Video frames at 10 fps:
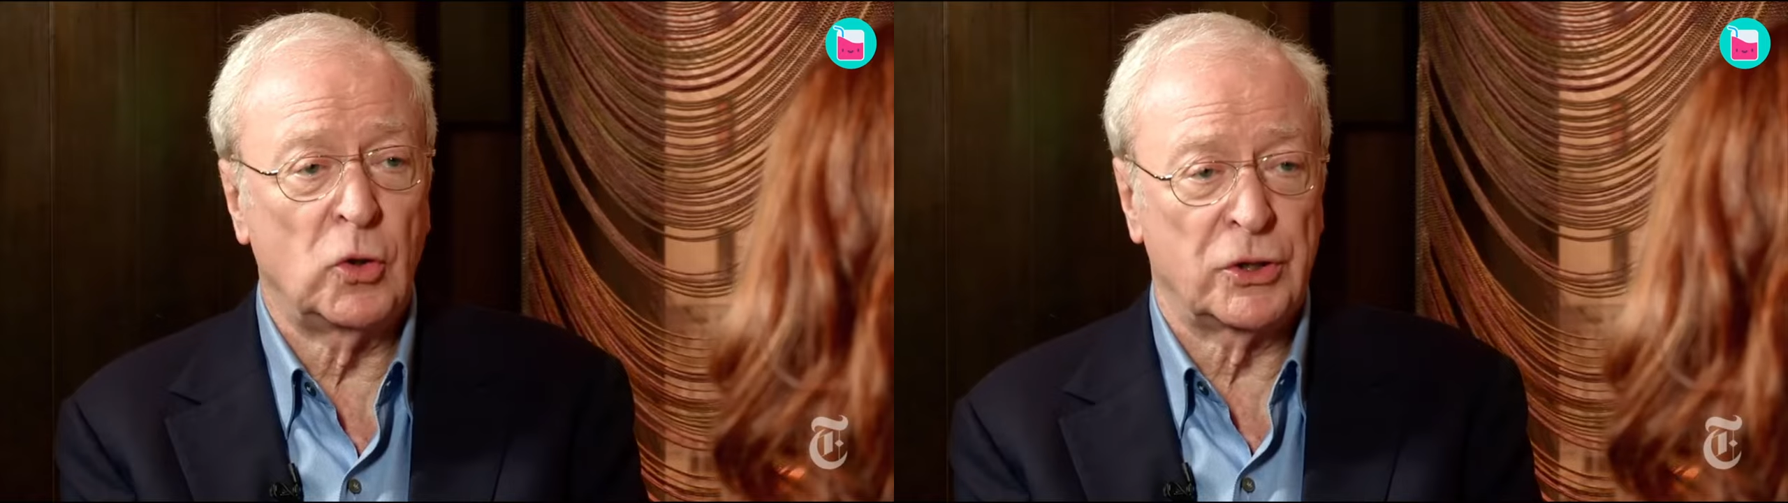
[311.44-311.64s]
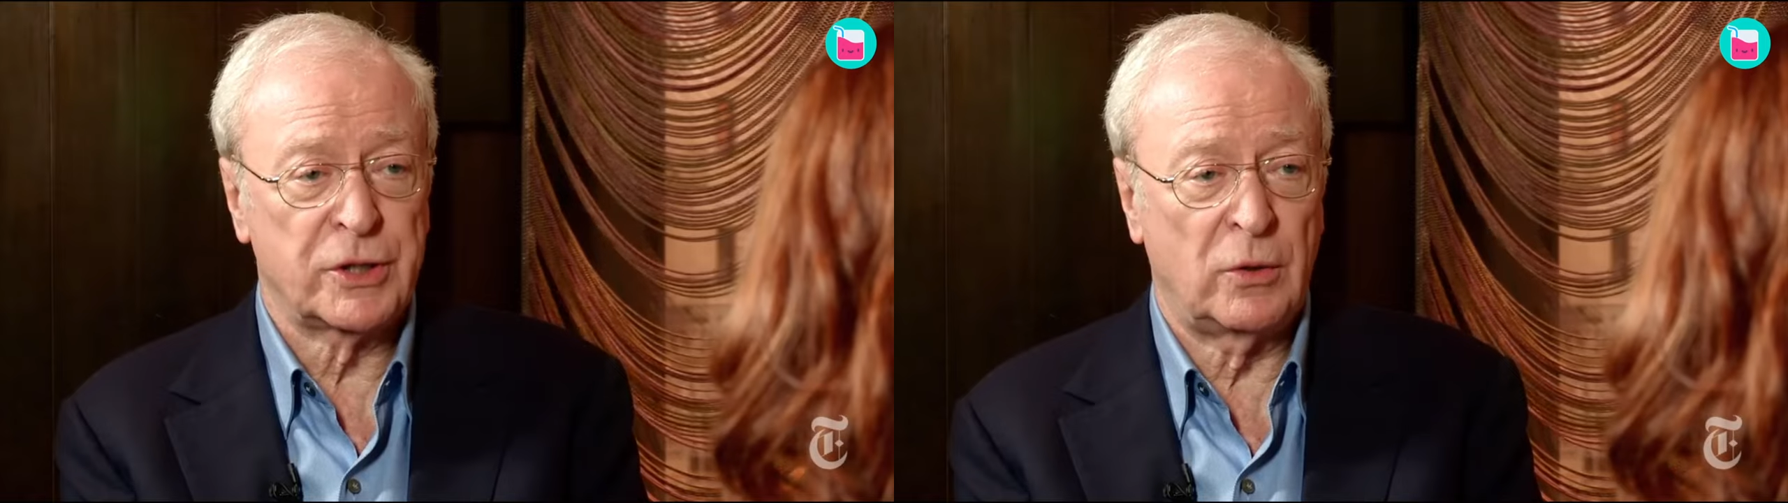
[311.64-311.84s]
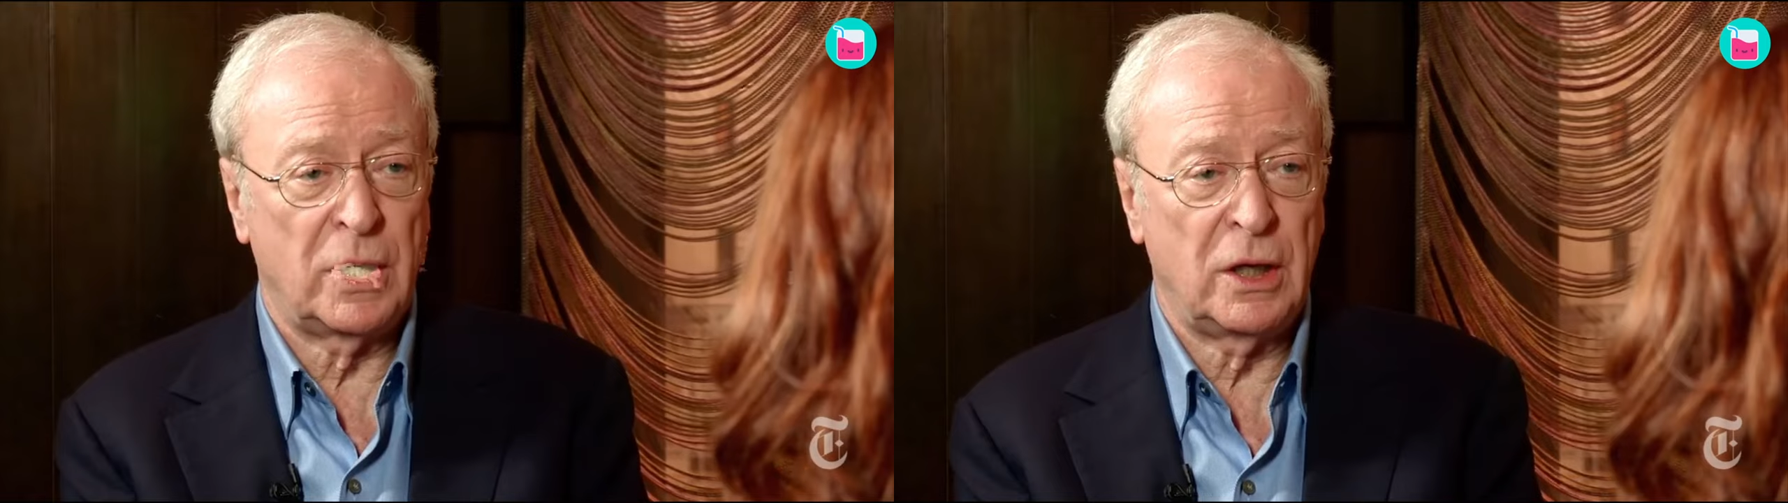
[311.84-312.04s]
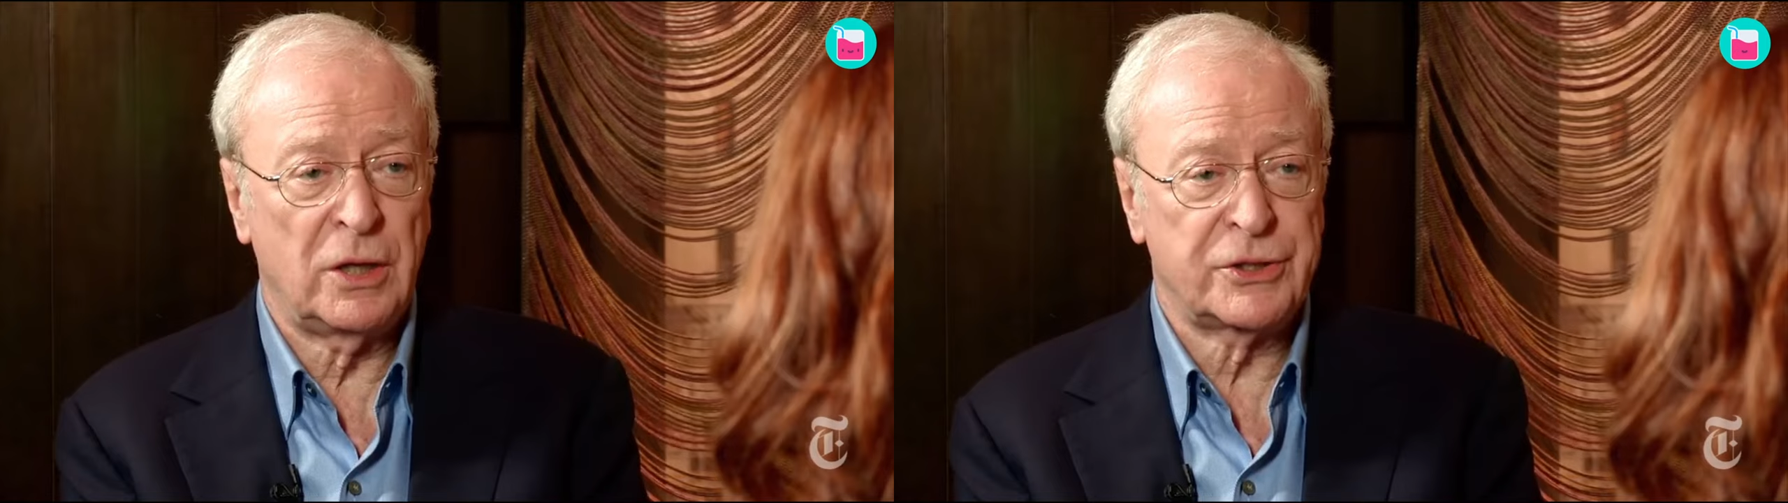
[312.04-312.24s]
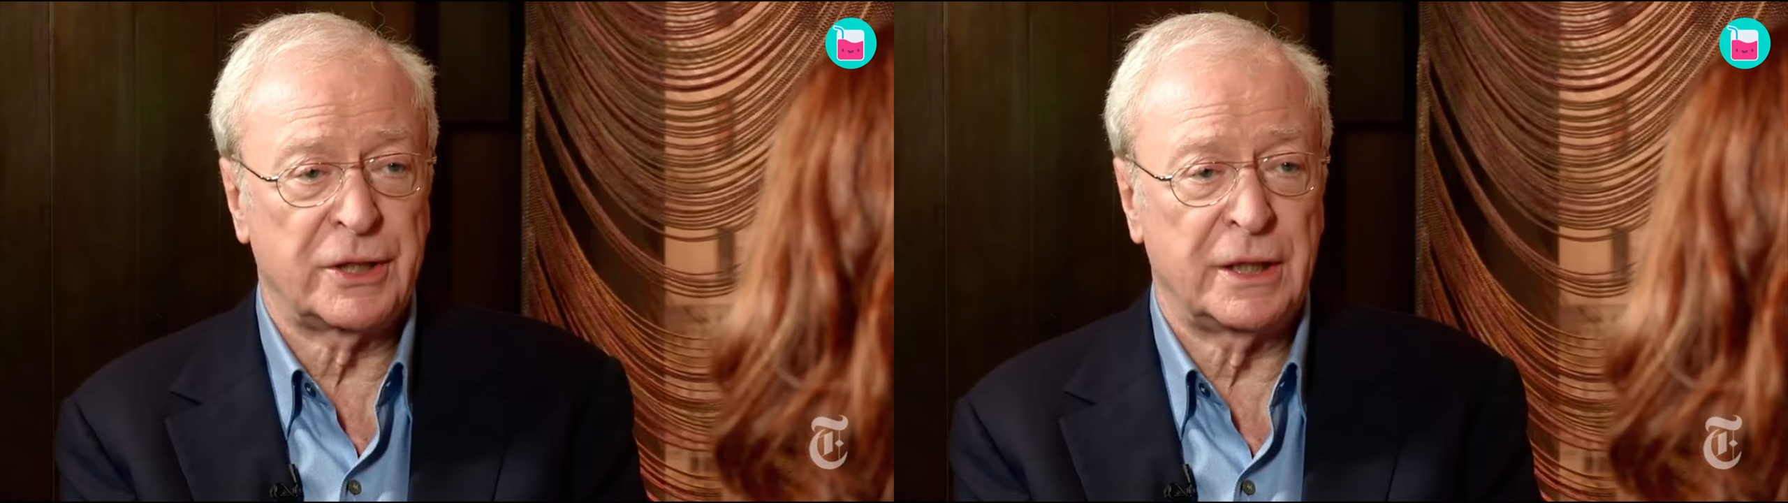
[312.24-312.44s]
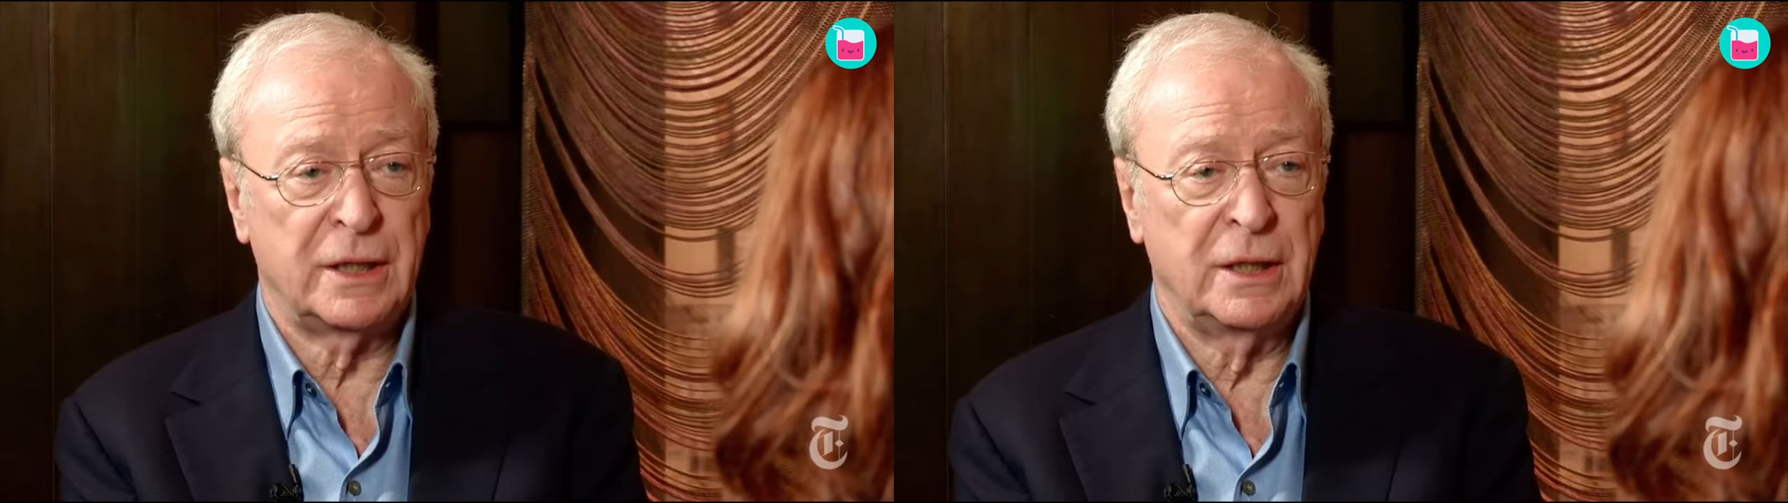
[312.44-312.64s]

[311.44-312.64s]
The reason their marriage